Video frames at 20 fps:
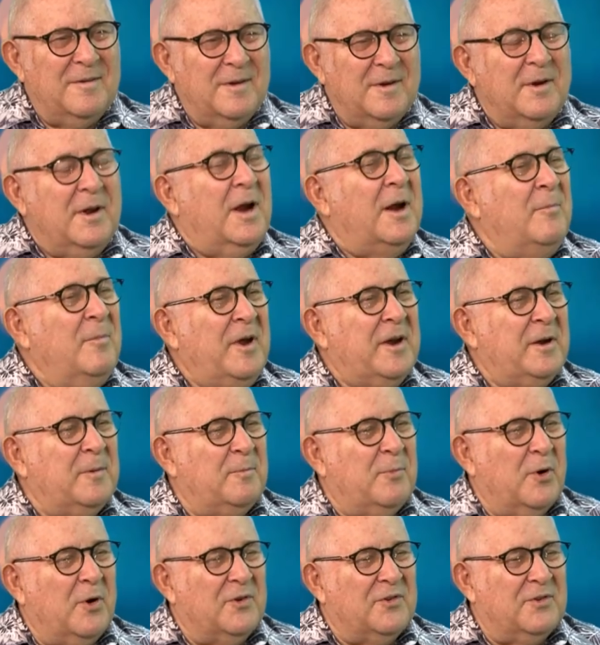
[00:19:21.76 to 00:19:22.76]
You got to make
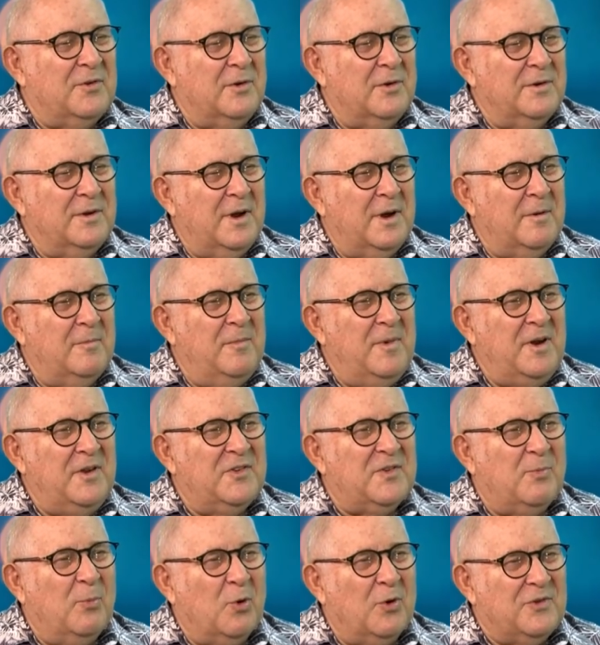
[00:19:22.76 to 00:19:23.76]
it personal. Then it
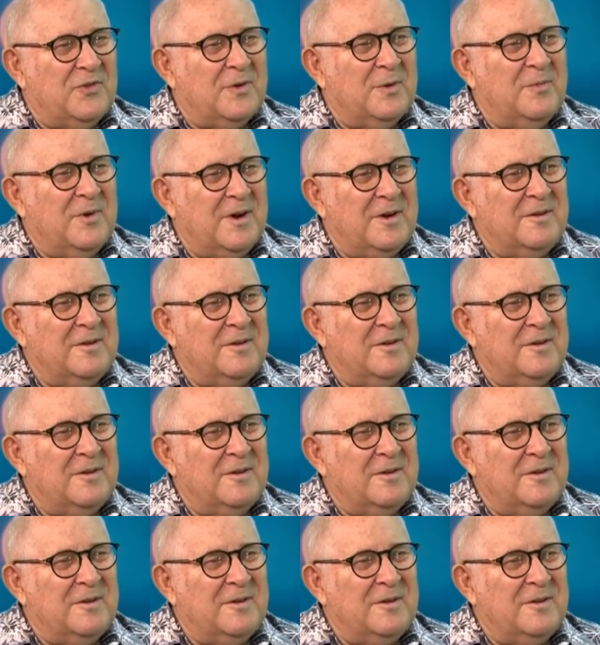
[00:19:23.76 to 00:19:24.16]
means more somehow.